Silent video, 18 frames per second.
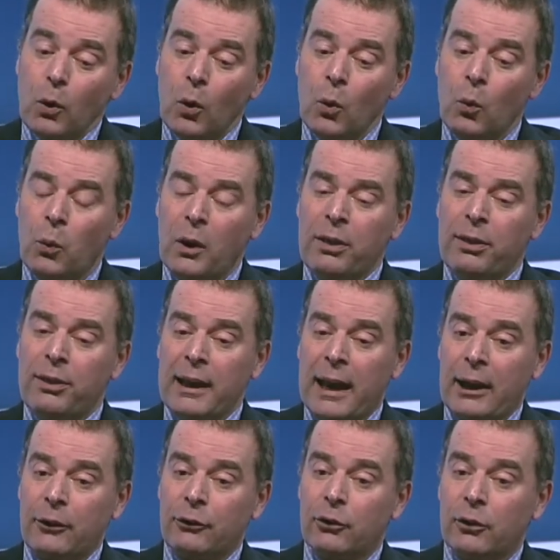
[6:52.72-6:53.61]
With the
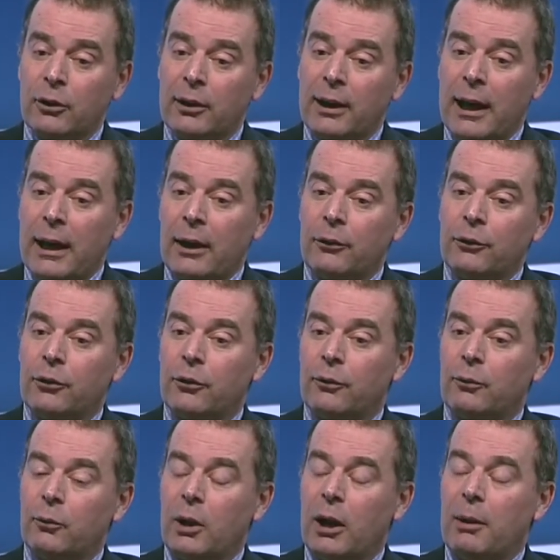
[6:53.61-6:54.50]
actual allowance
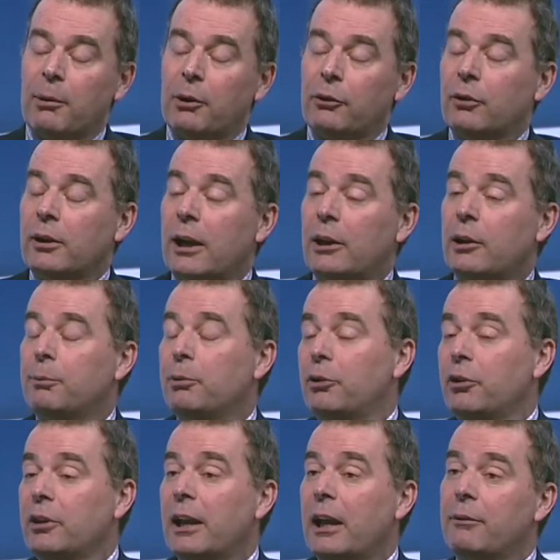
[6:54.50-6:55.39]
of how much you're allowed to
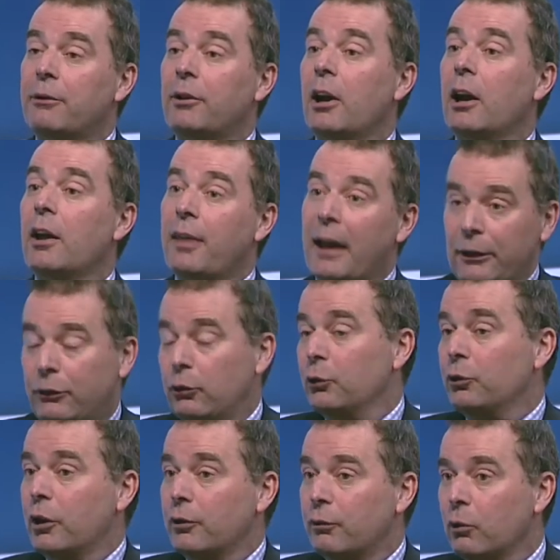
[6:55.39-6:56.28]
put in every year, that's
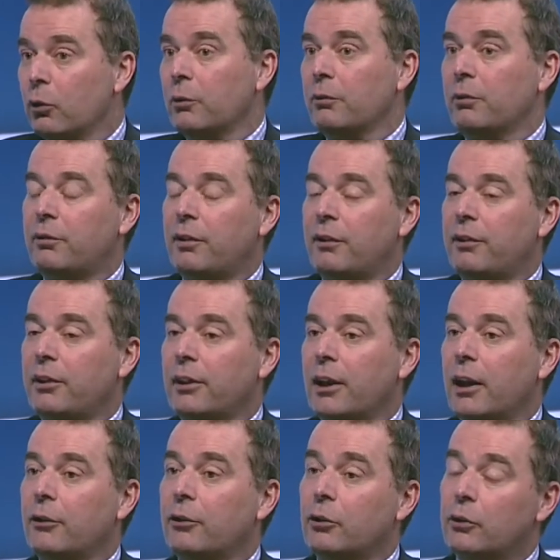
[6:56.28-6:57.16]
also fallen from
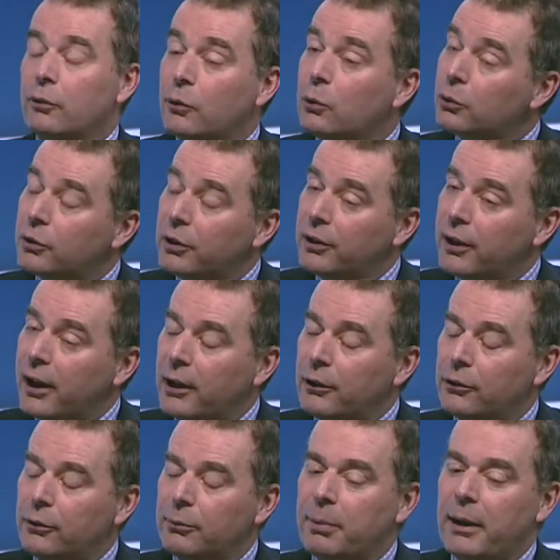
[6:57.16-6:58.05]
£50,000 to
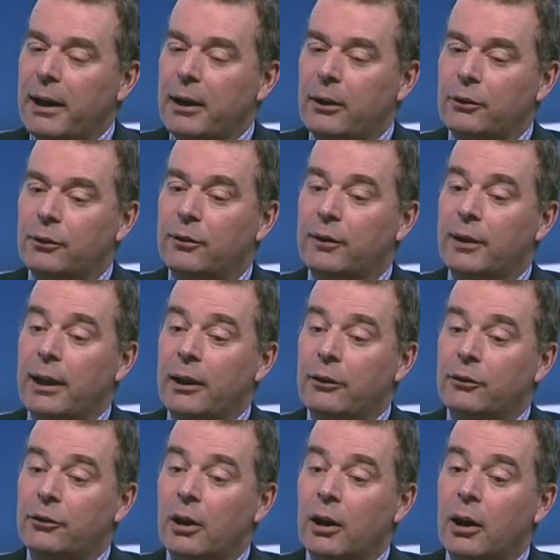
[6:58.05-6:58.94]
£40,000 for
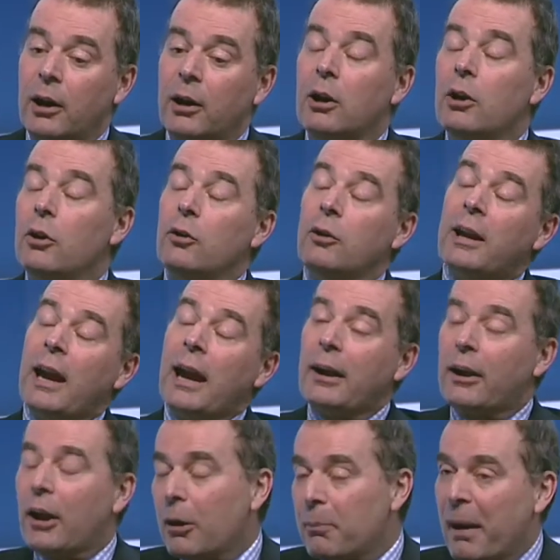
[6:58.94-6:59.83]
next year. You
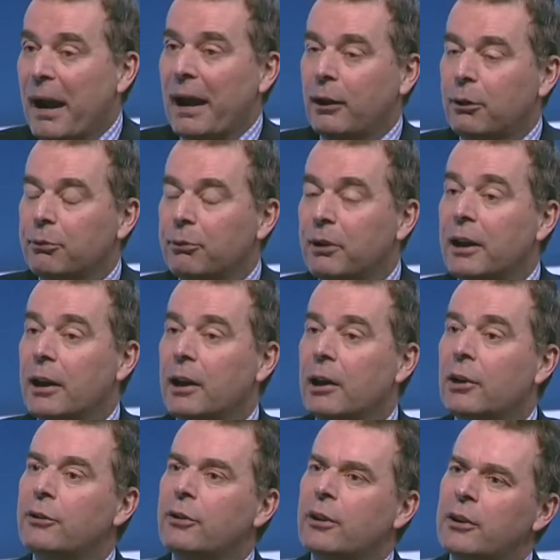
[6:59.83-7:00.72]
can go back 3
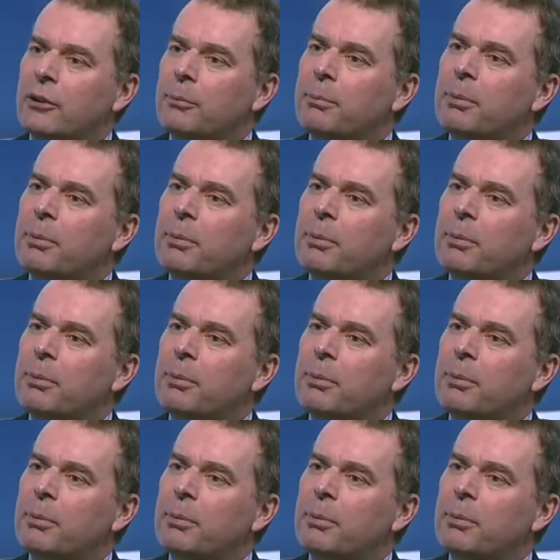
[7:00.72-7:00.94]
years, so there's a